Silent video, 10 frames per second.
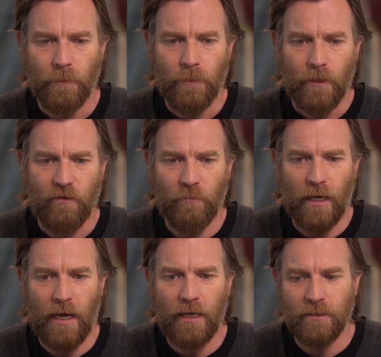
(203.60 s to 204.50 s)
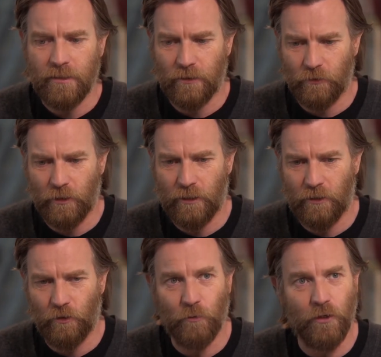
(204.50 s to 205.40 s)
He stopped by the Million Ways
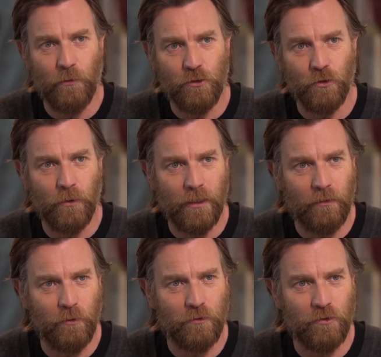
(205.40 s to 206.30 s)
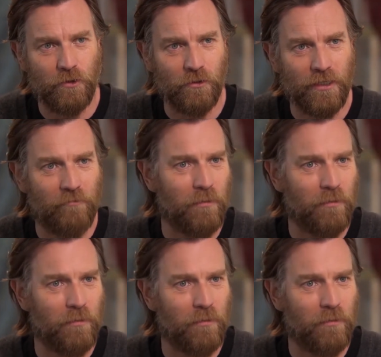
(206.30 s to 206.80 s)
to Die in the West set just to say